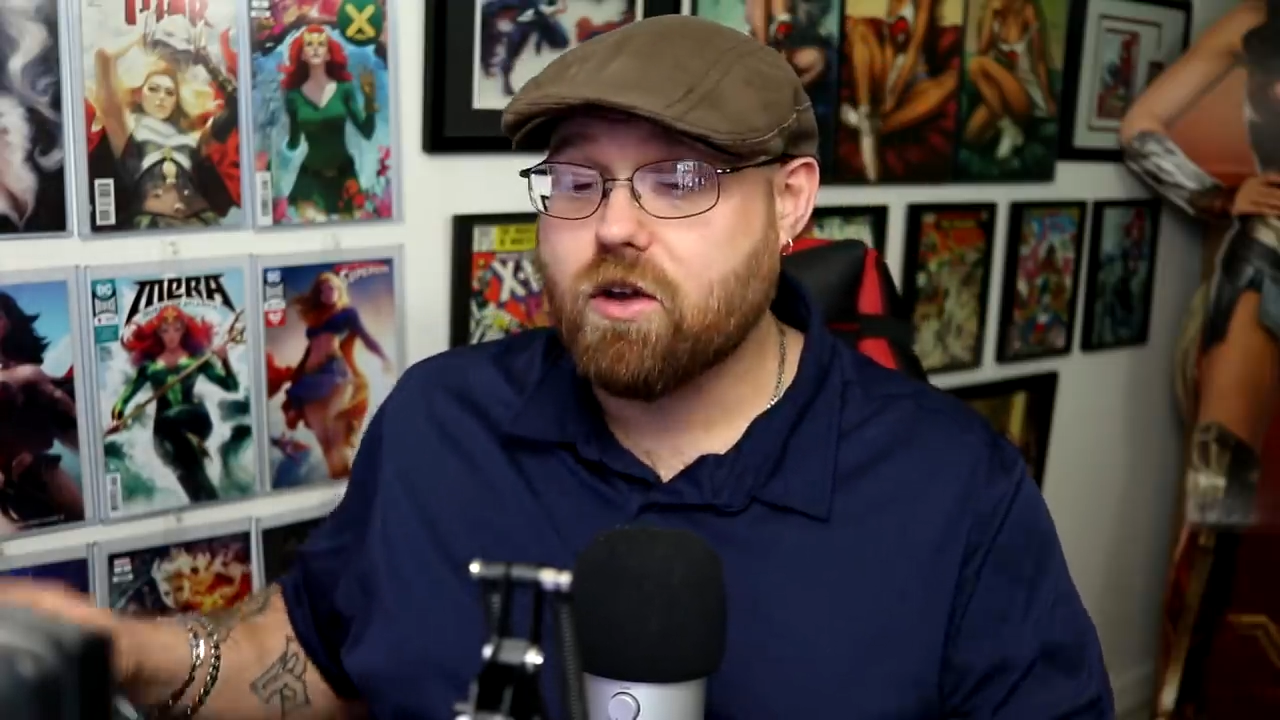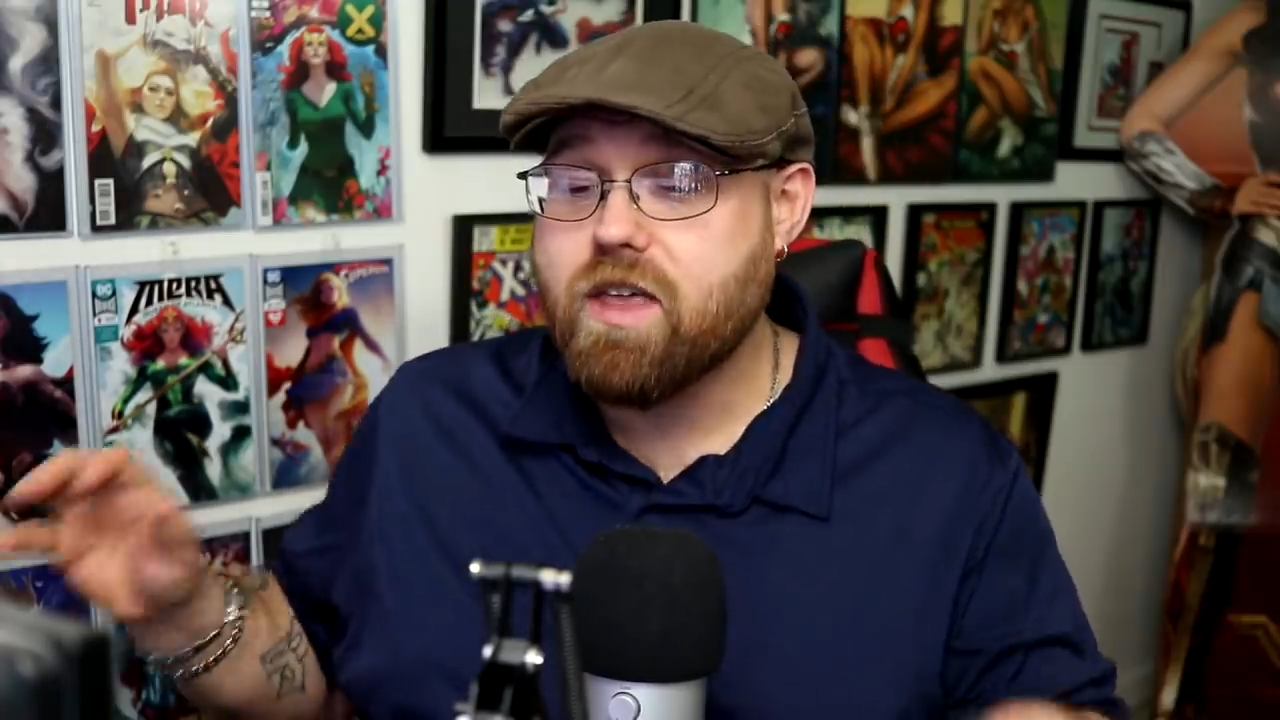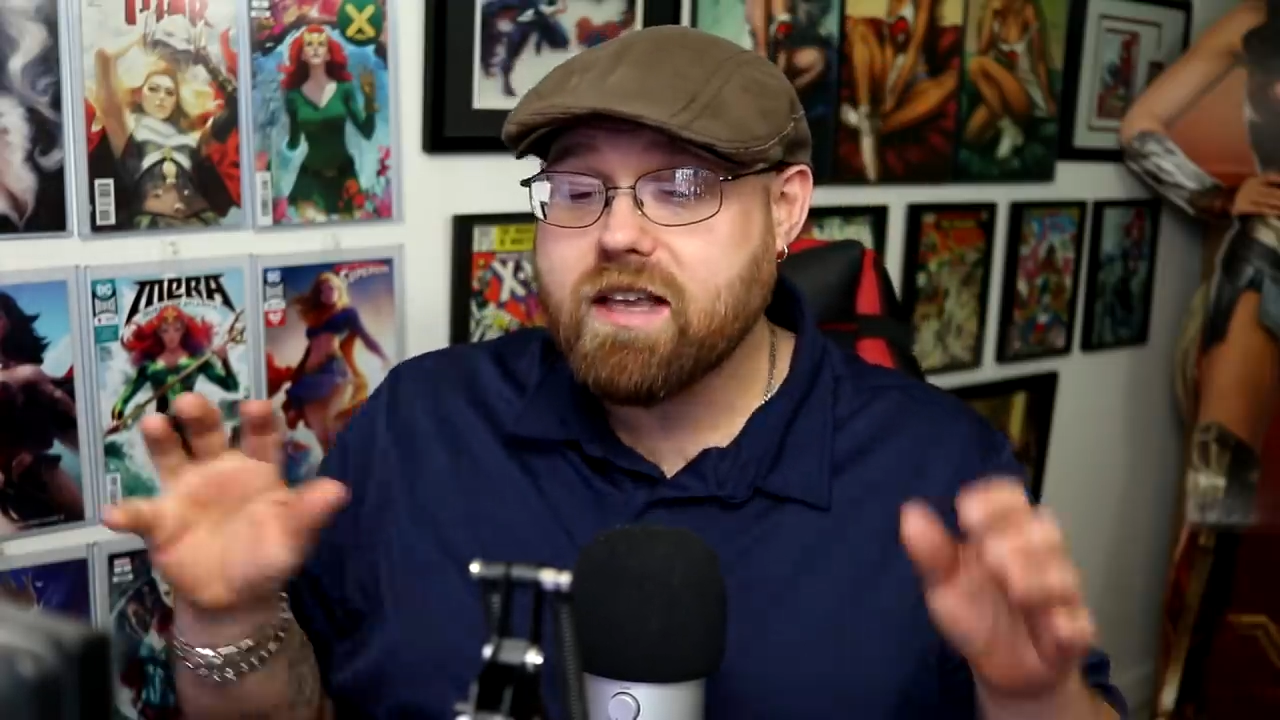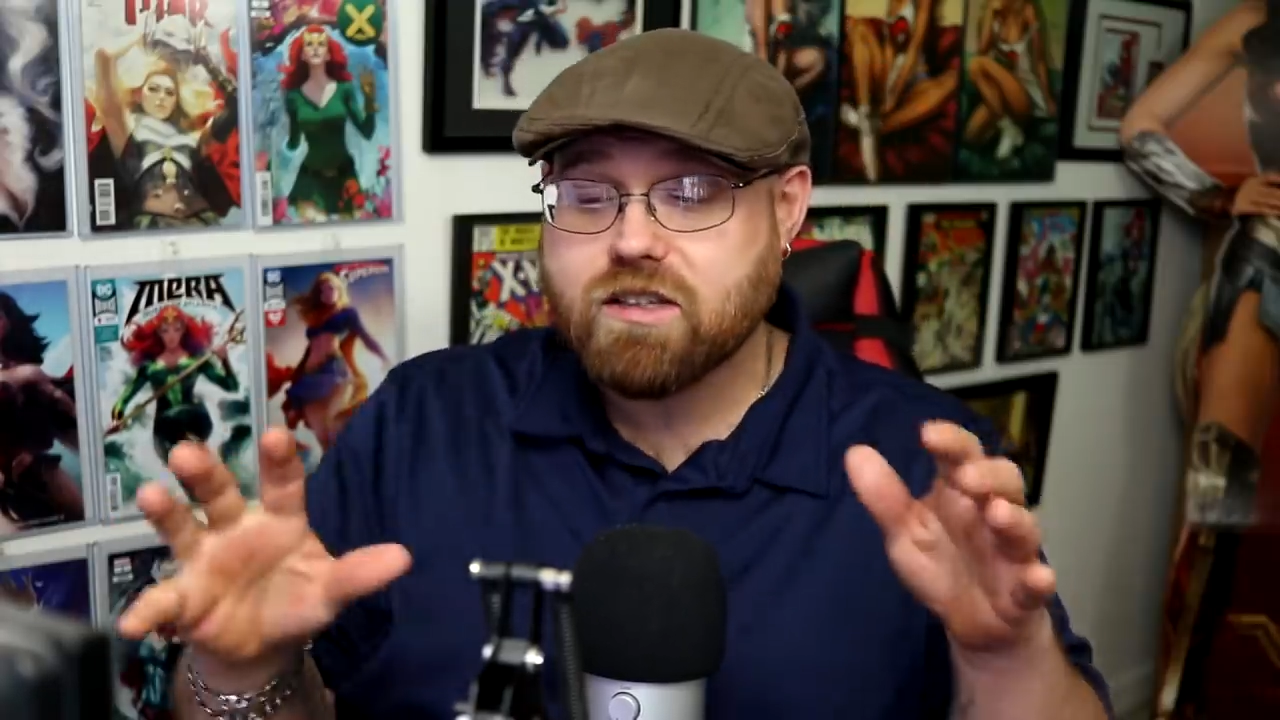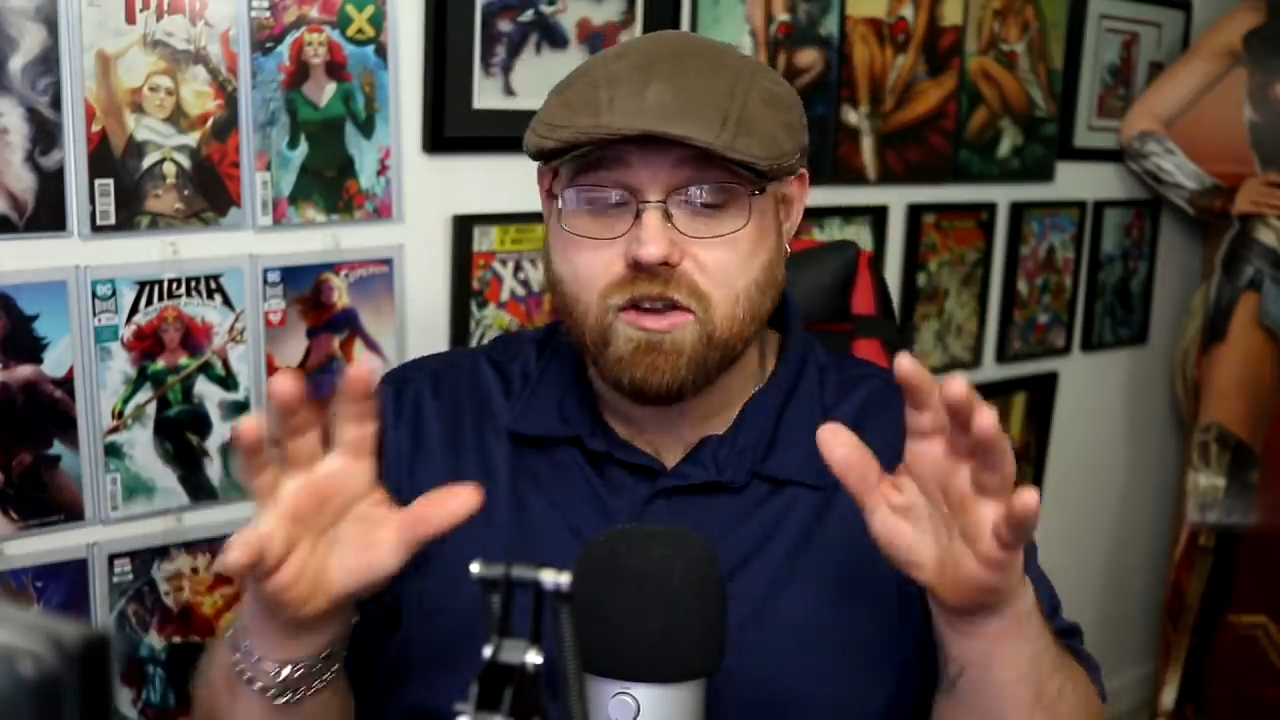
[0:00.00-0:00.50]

So there's